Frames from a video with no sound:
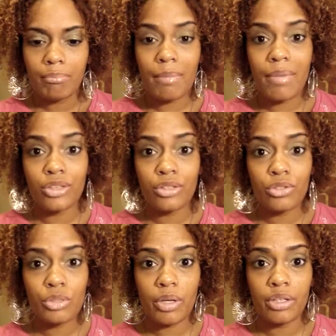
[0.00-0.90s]
Mom, how do
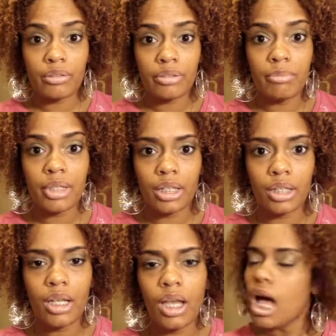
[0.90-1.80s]
you spell your name
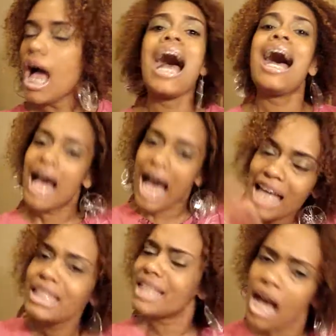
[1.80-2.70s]
again? I
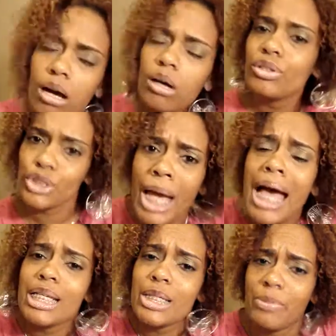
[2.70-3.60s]
done told you
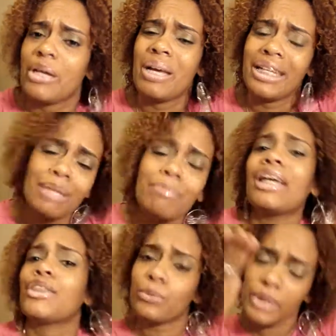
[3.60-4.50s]
how to spell my name
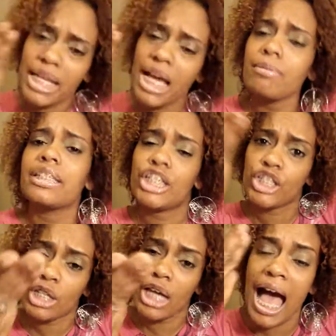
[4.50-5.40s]
like three times.
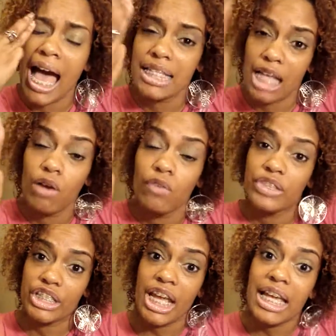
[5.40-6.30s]
Get your eyes off
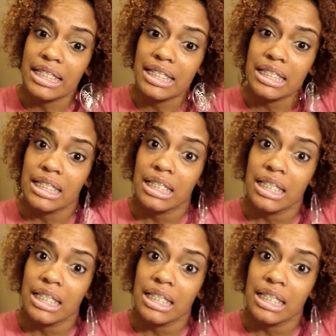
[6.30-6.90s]
the chest.